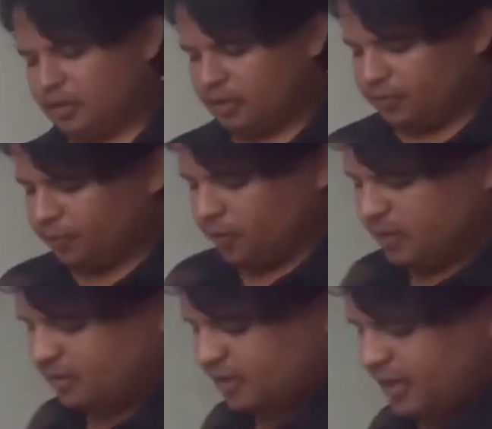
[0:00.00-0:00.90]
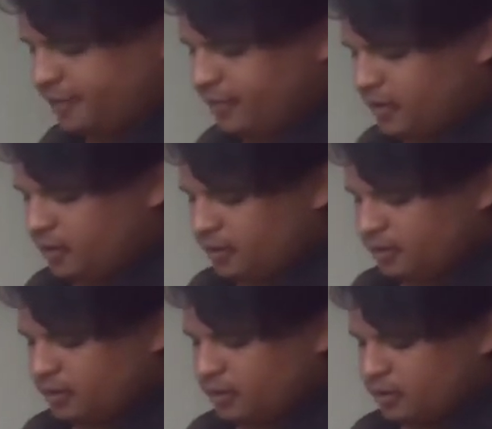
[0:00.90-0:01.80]
from the 7
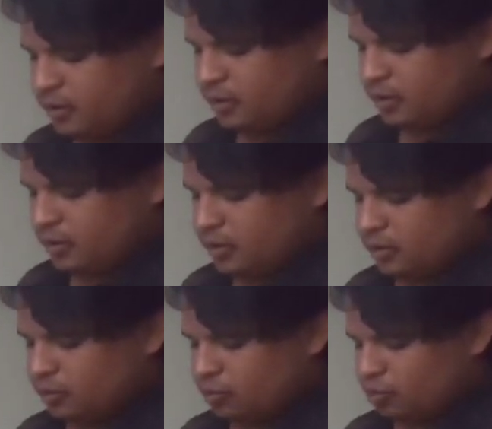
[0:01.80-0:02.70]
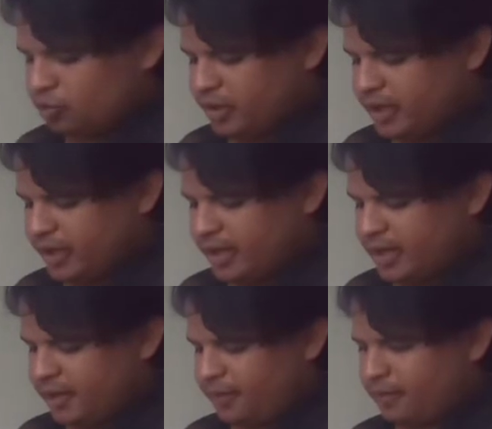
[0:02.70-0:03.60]
to the
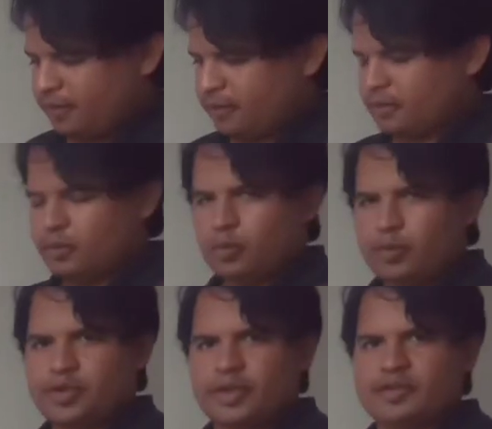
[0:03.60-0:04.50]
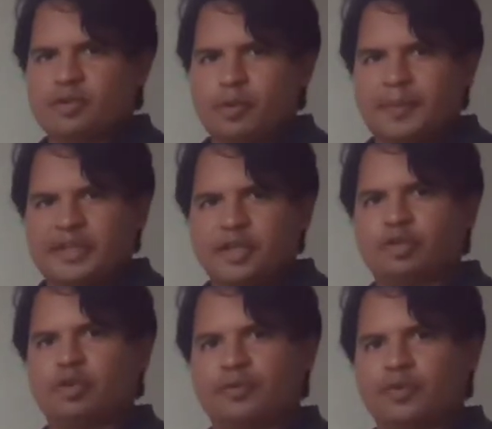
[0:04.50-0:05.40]
8, which is a repetition
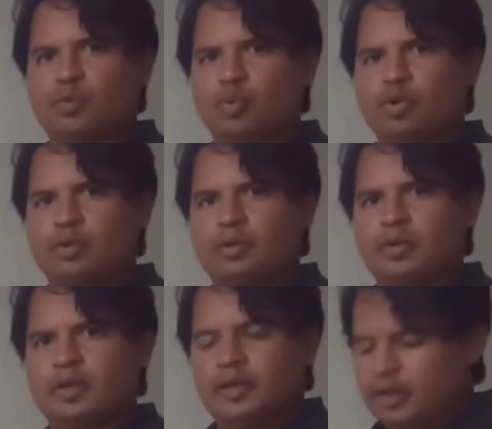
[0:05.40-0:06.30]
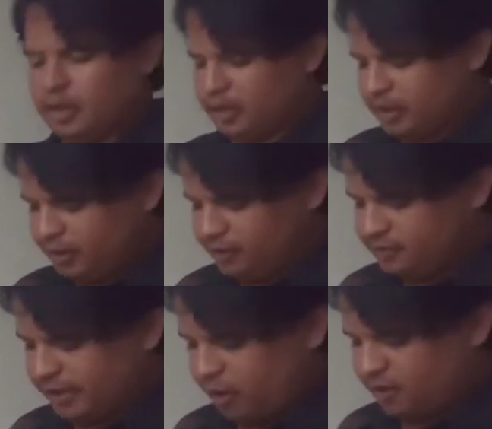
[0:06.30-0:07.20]
of the root, is
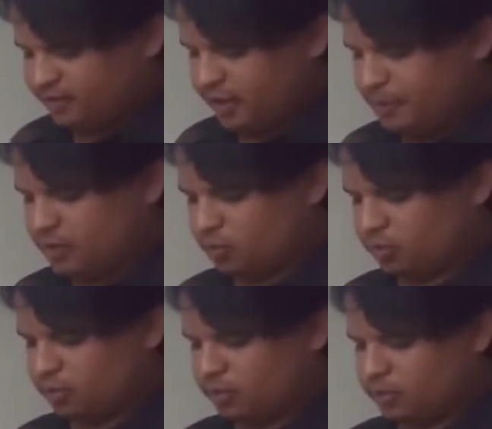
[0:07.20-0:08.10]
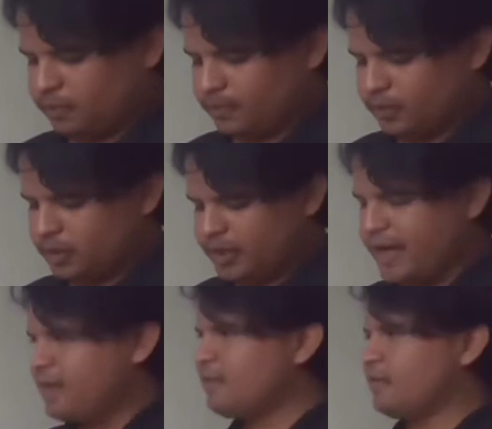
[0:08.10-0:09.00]
there a semitone?
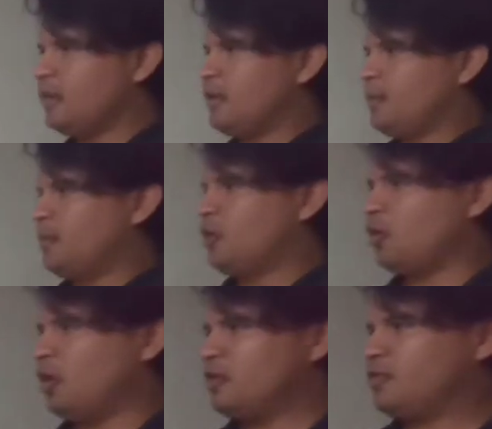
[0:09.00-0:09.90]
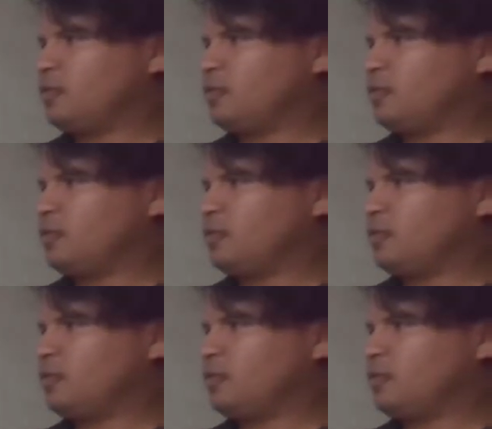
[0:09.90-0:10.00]
Yes, because